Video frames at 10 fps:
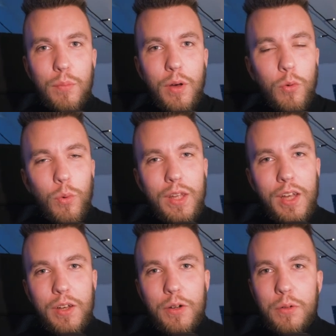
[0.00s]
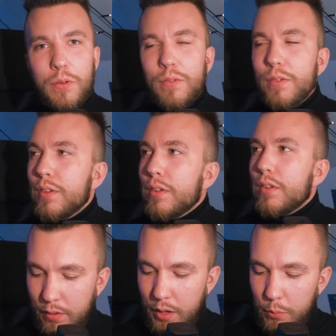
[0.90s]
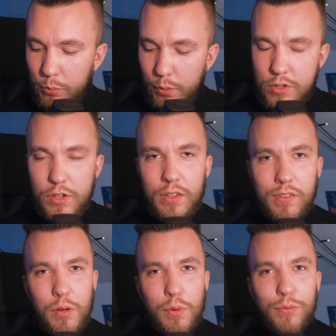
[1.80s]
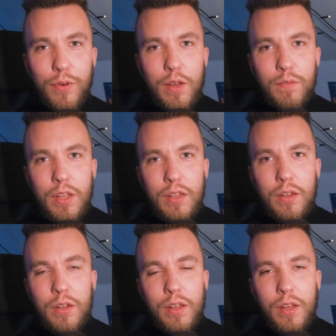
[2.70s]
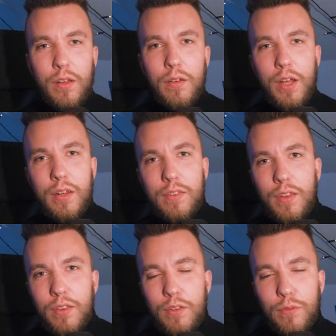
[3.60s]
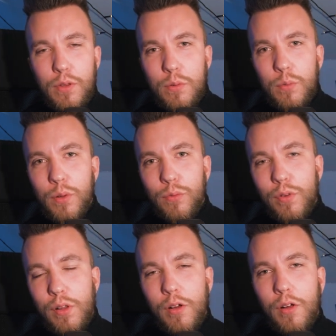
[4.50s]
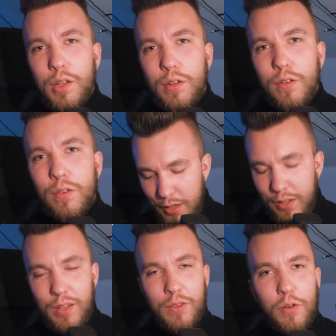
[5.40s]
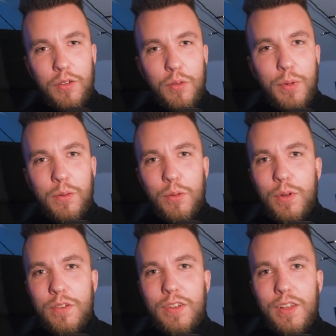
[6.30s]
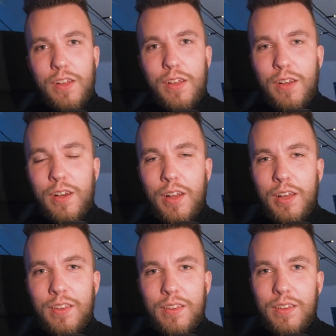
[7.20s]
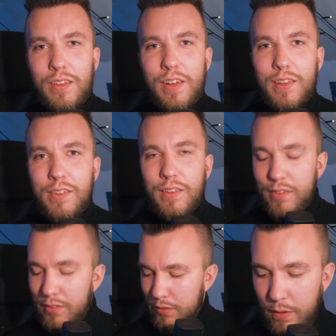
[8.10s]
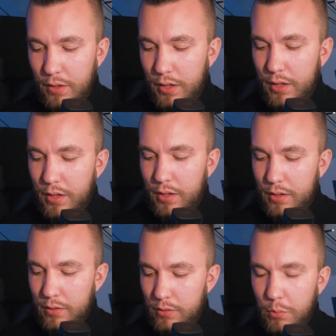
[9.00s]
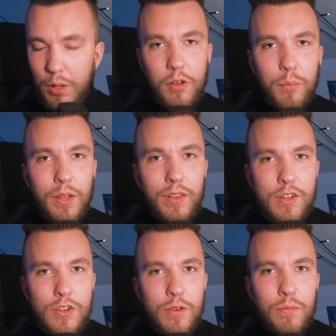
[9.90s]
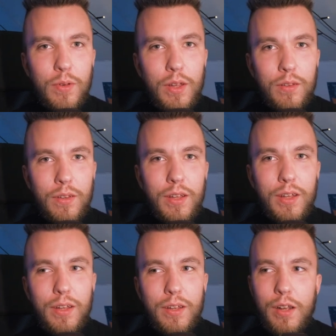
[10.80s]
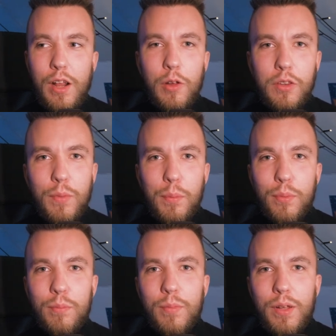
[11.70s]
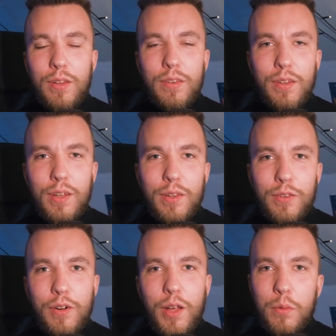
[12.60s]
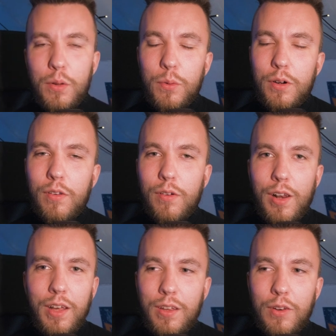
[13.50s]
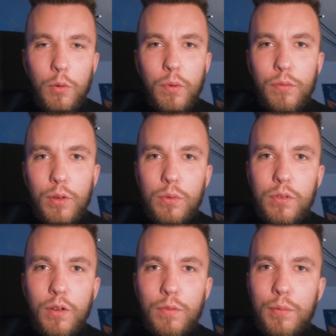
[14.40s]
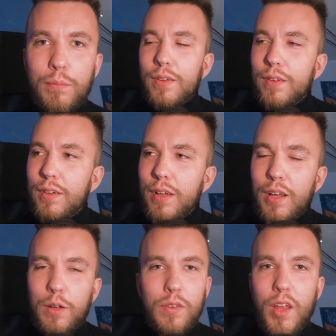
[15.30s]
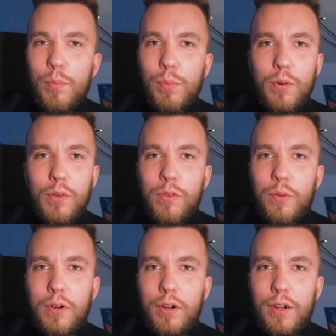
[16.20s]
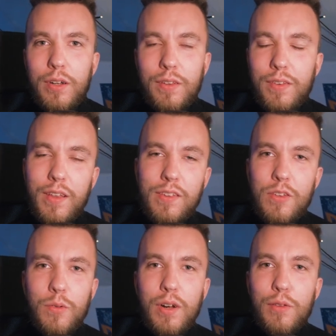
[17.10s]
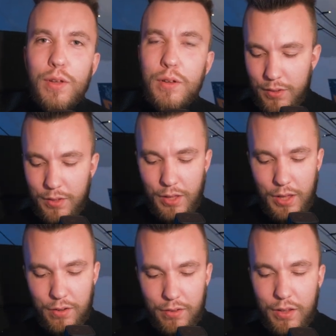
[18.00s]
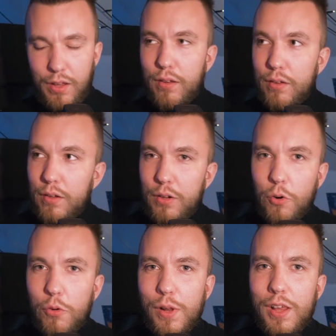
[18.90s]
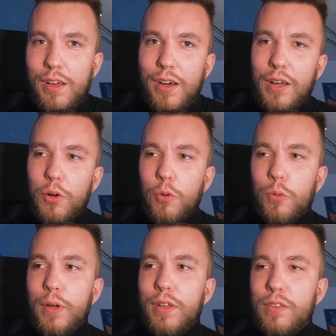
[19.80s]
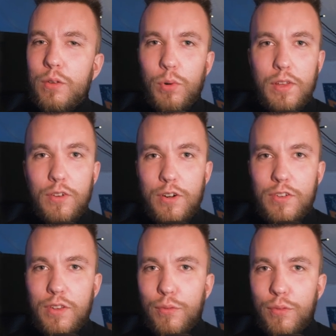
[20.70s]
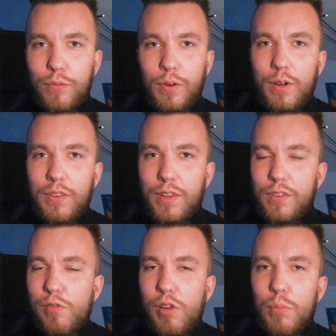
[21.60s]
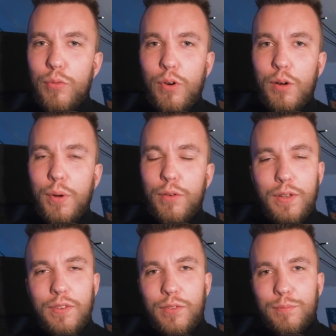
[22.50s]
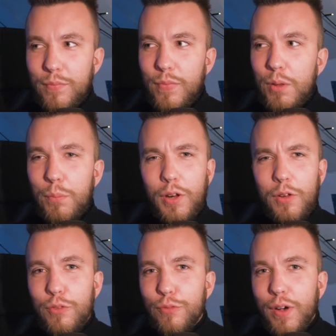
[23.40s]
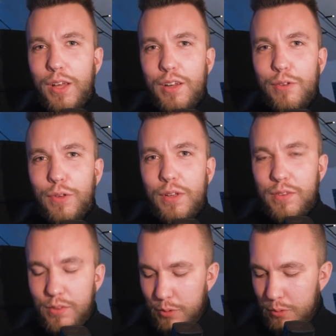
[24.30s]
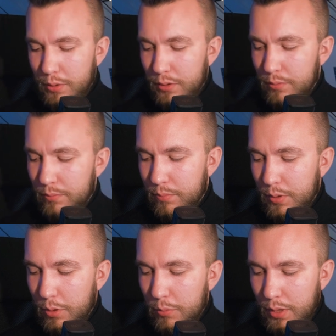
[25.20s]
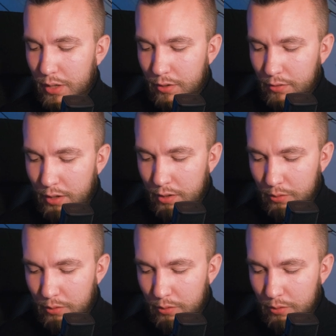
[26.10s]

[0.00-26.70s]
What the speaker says: about a week ago. I was watching Cinema 5D and they had this interview with Phil Holland, and he talked about how much he liked these lenses. So they caught my attention, and I looked them up, and turned out there were like no reviews of them, no samples or tests or anything. And normally I always research stuff very intensively before I buy things, but I couldn't find anything. So, I decided